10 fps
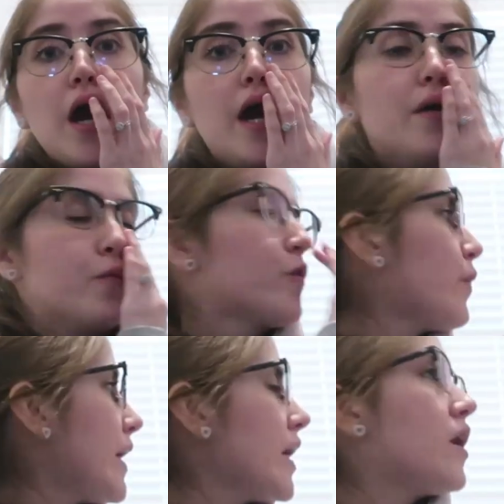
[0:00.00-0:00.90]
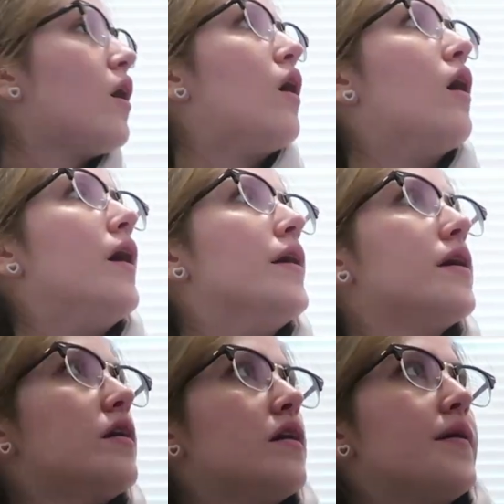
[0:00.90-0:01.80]
Um we're waiting
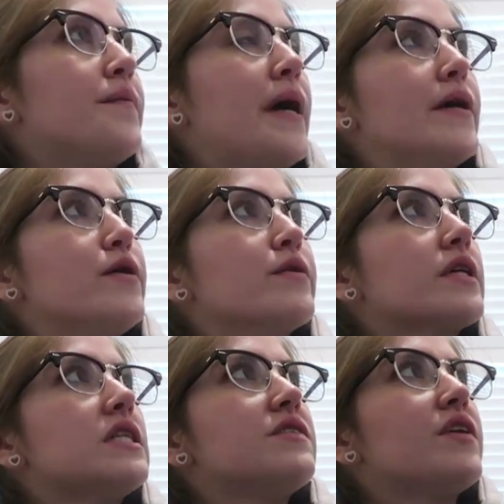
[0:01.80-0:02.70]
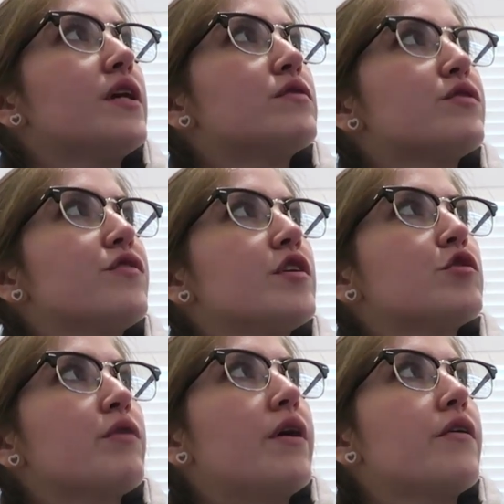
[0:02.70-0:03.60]
on my new release video to
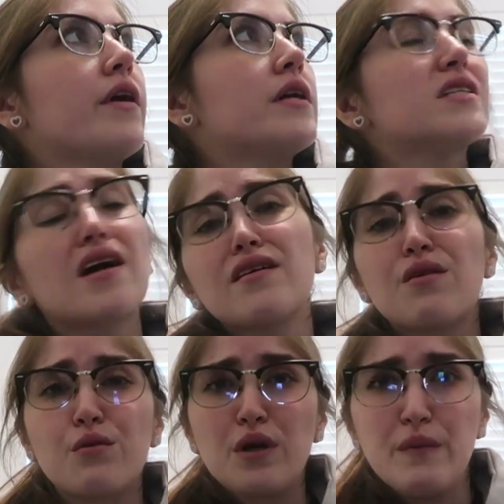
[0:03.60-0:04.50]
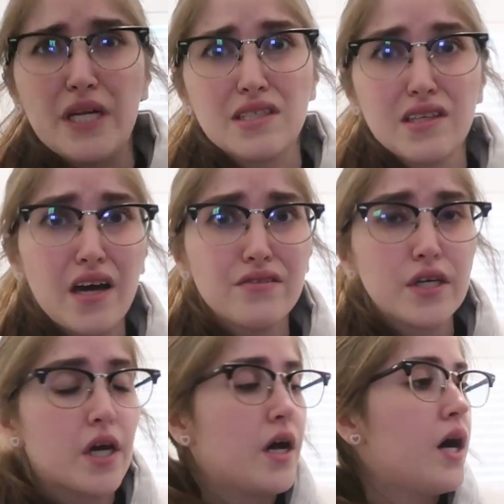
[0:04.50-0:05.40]
finish rendering. It's got like three minutes left.